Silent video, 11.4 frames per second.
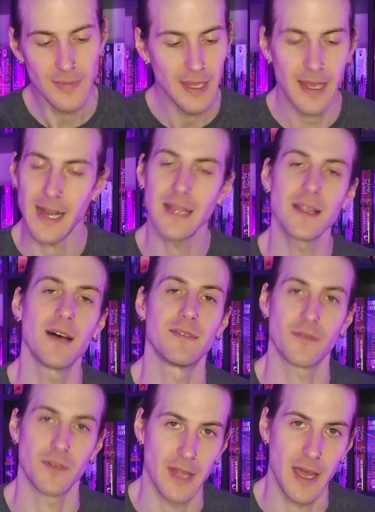And I love
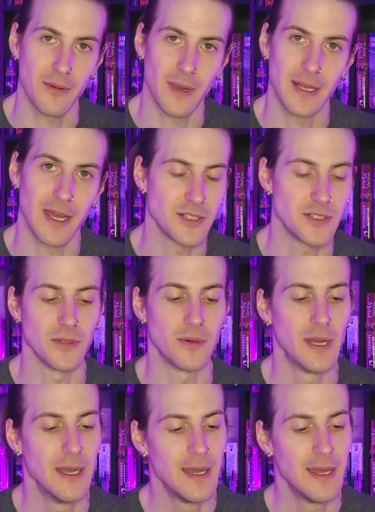it for that, right? I do